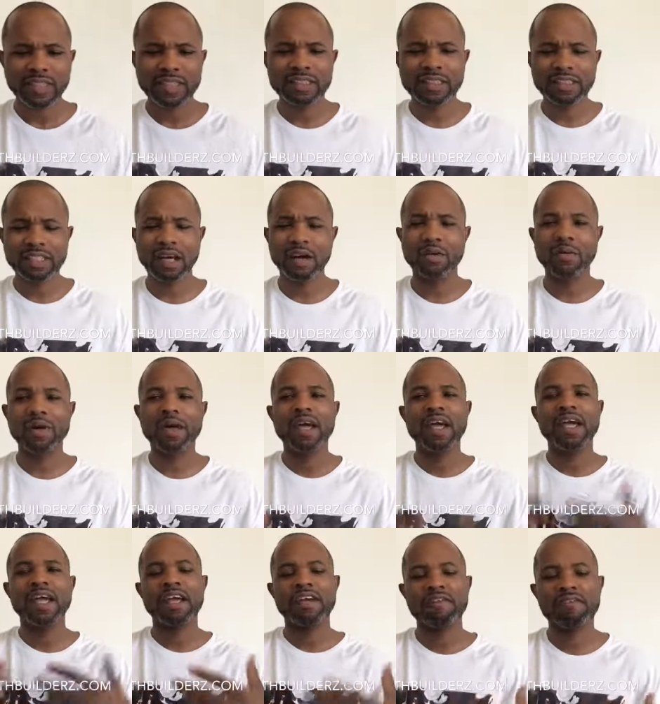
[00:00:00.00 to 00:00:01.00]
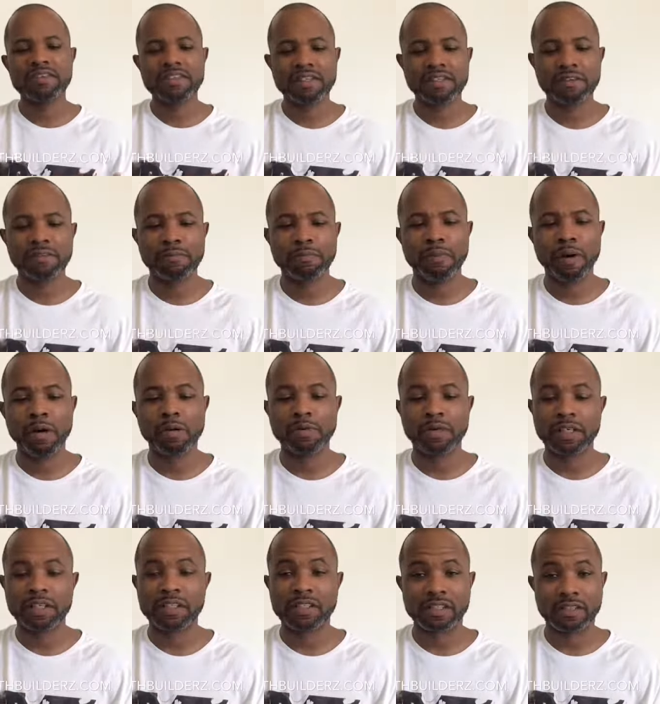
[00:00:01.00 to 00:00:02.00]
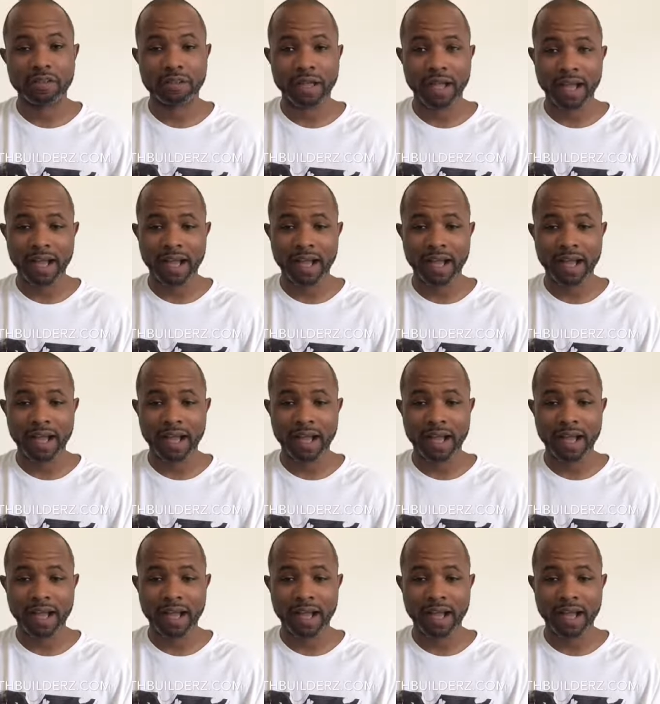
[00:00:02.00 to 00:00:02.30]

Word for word: So, here is a bonus, okay?